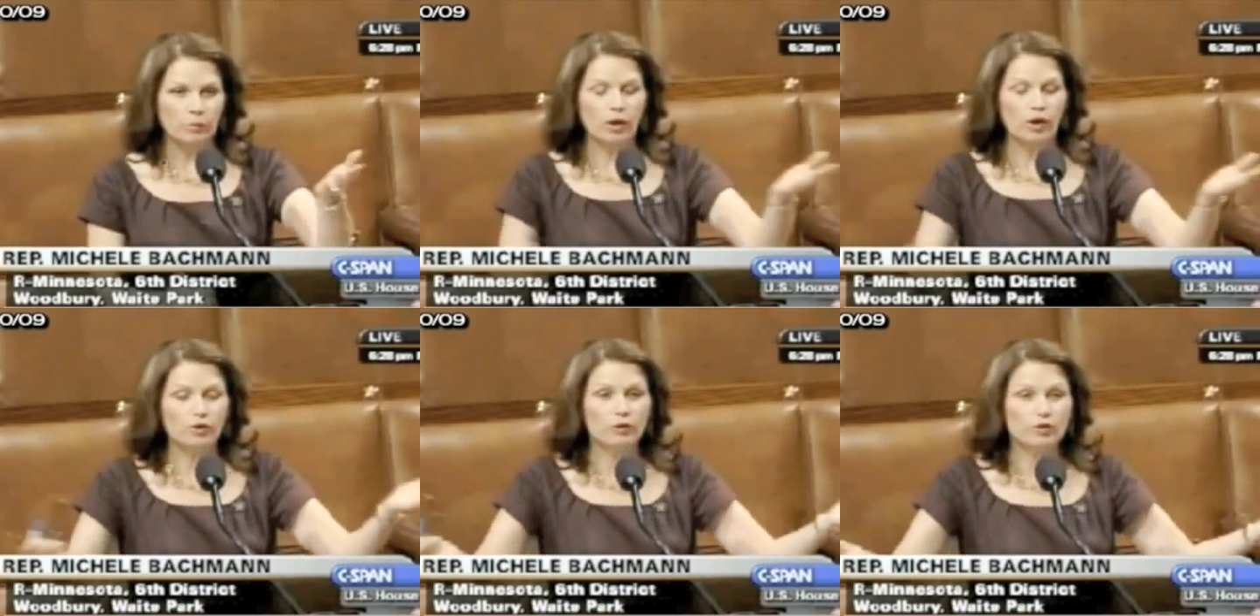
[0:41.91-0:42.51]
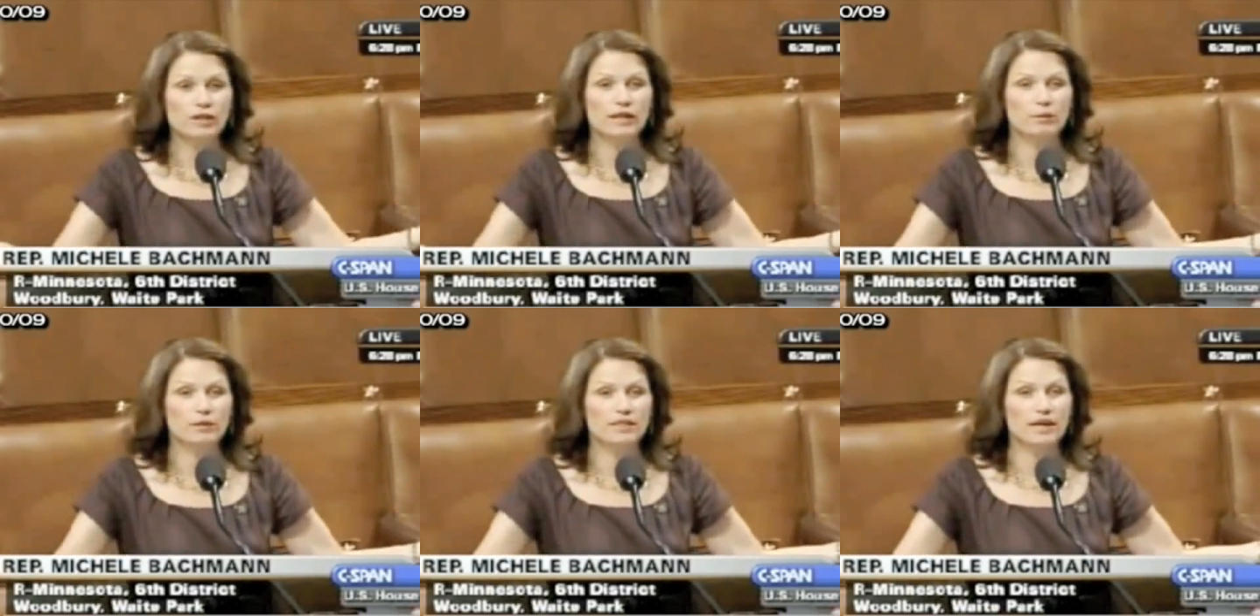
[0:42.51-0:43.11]
We all know
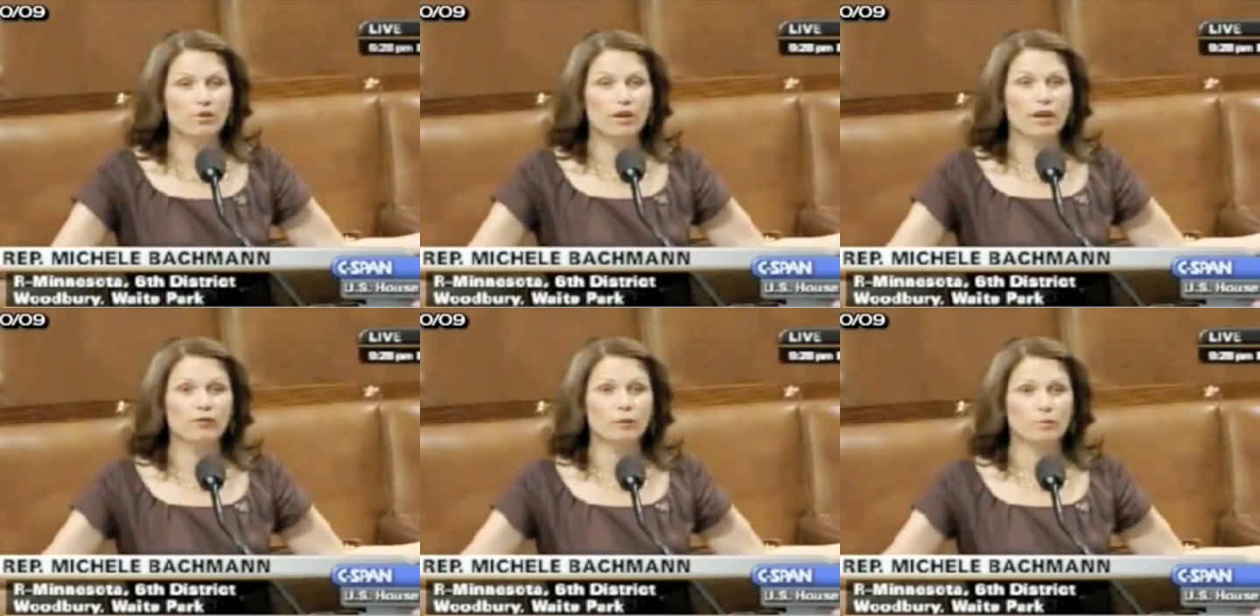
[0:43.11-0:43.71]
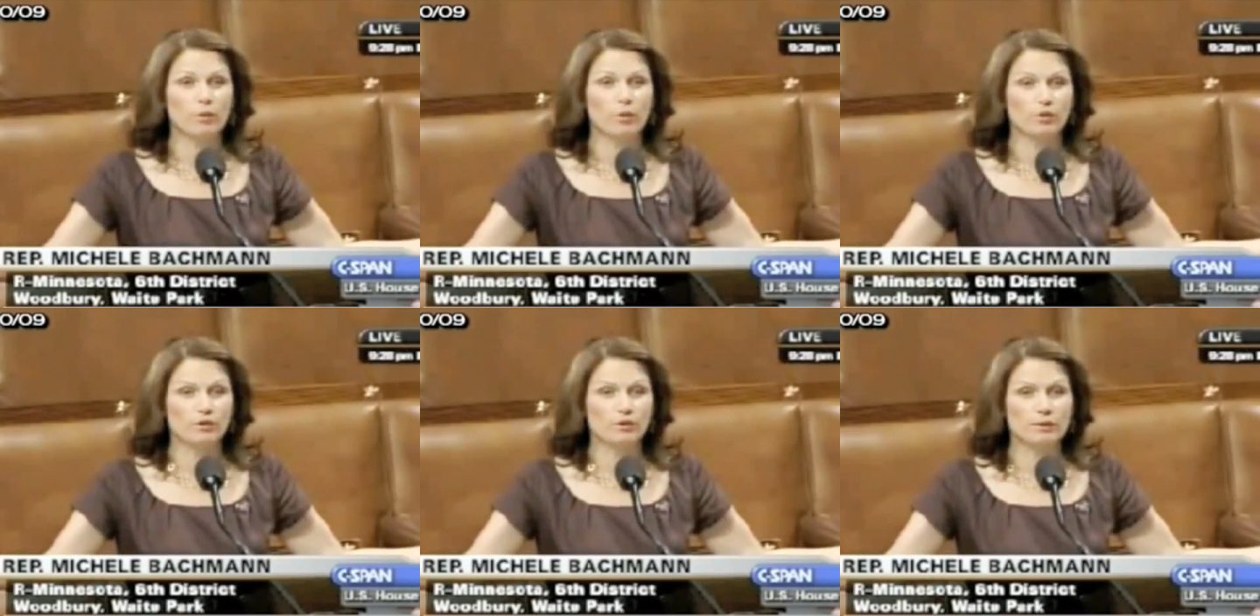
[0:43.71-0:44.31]
GM is now Government
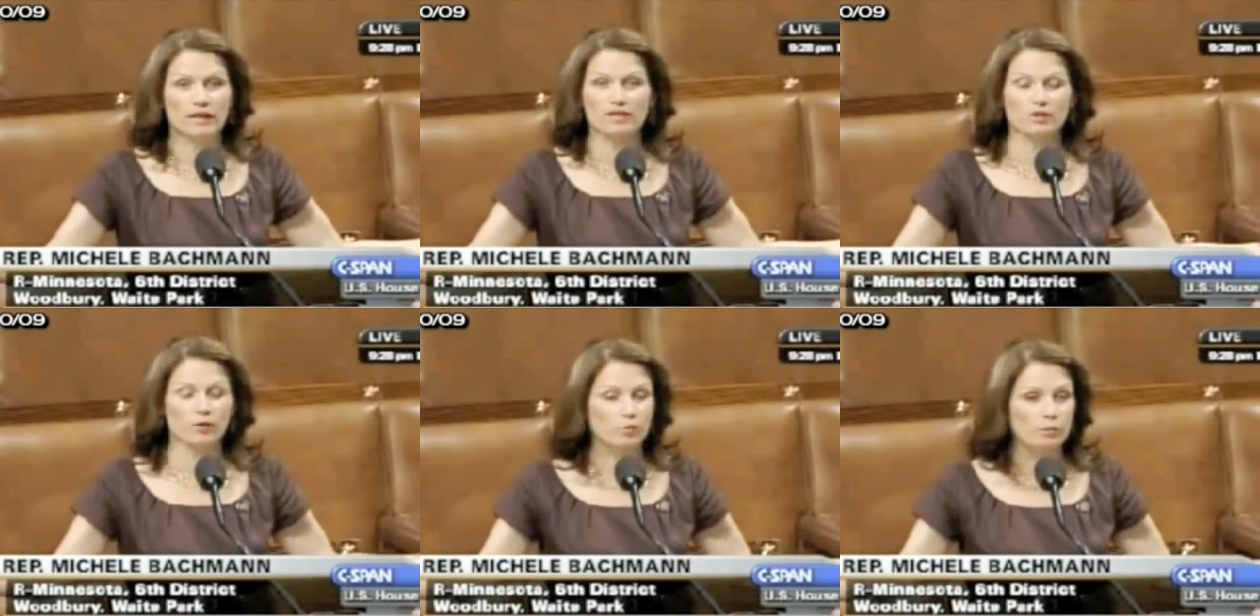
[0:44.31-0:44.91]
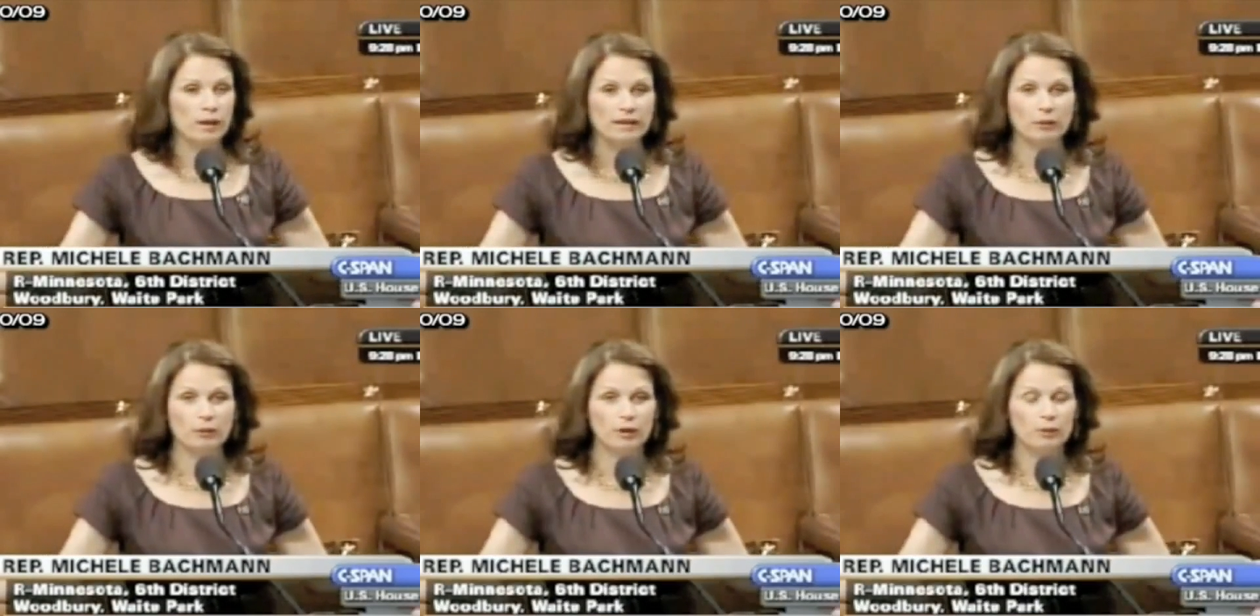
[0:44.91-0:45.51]
Motors because it's owned by the
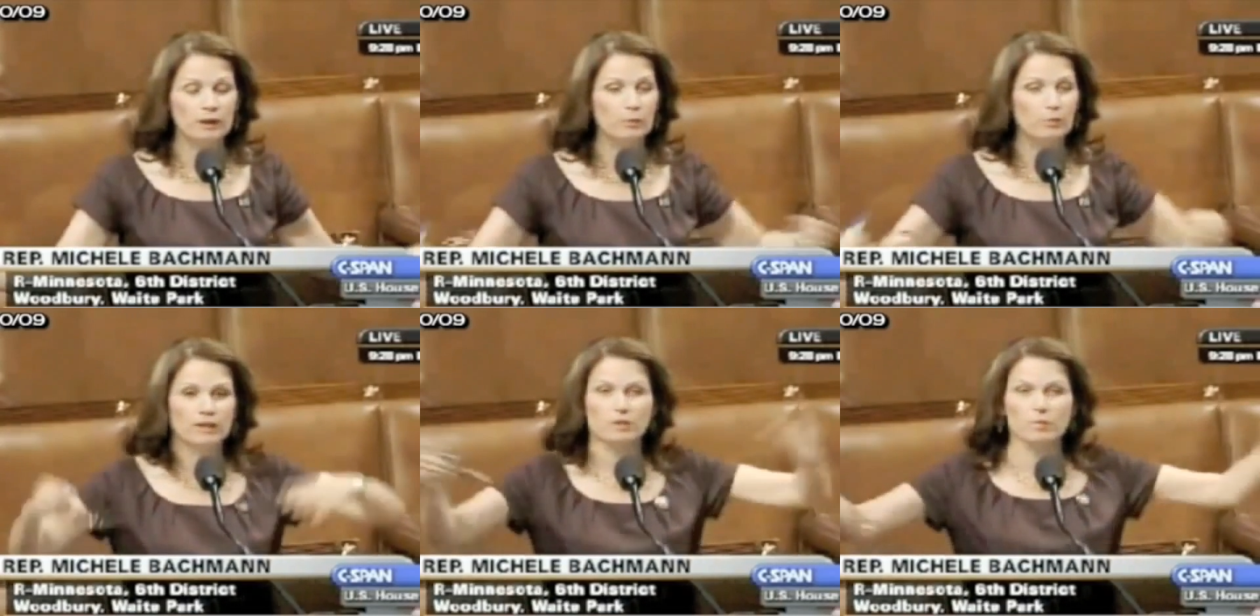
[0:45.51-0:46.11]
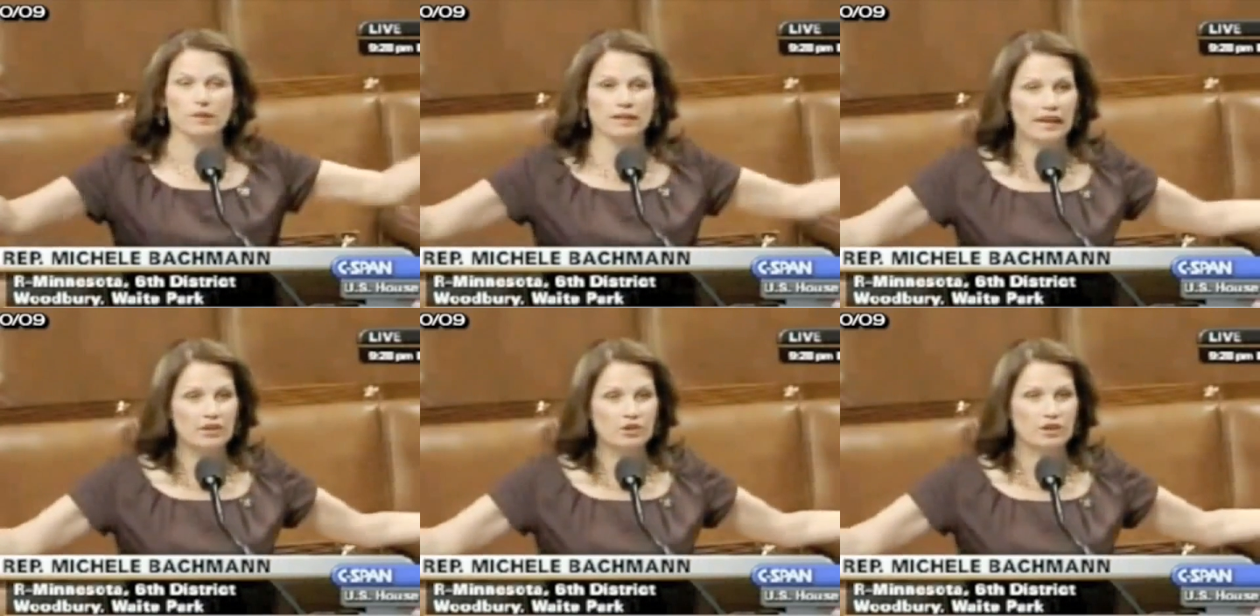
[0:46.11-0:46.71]
American people. It's been
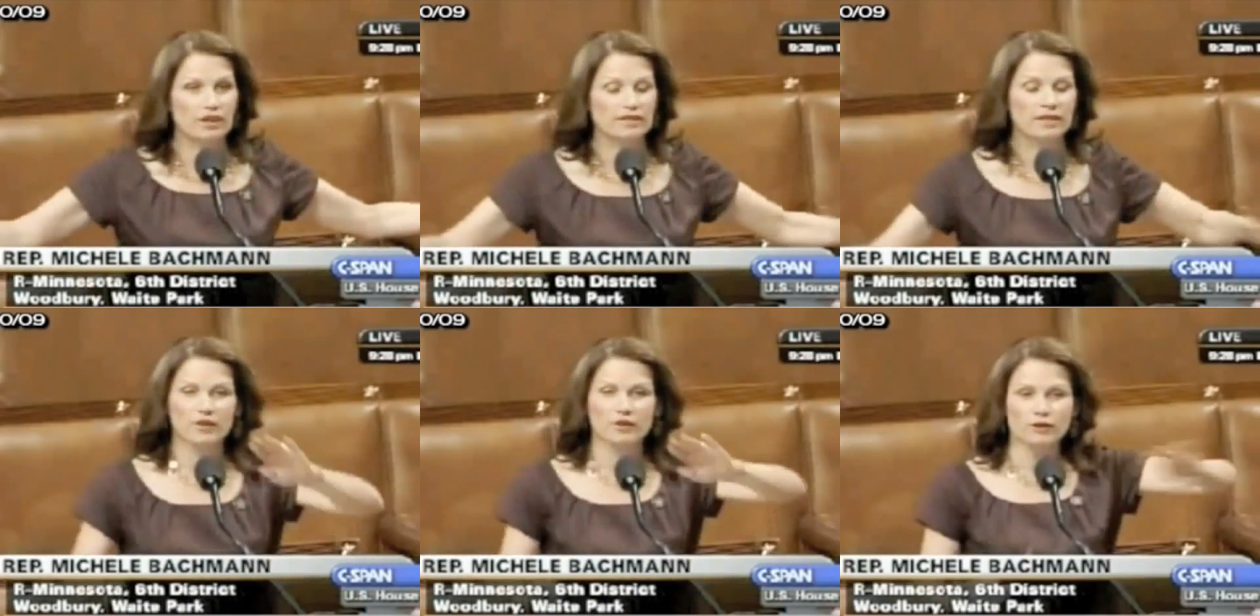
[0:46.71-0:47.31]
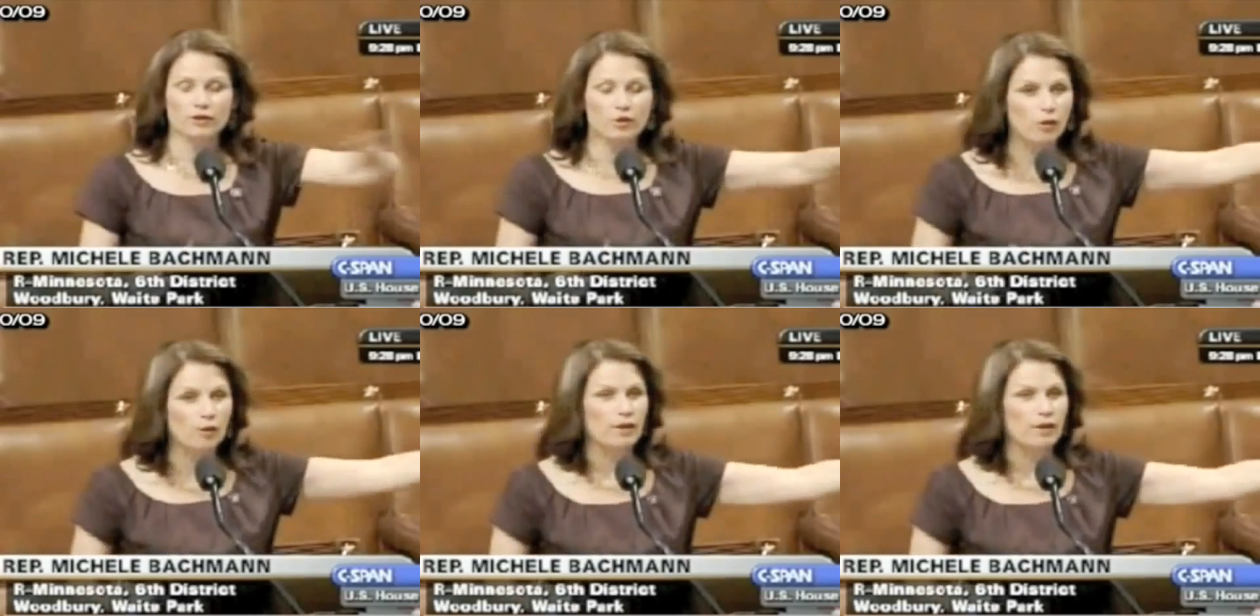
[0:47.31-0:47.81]
nationalized. There's no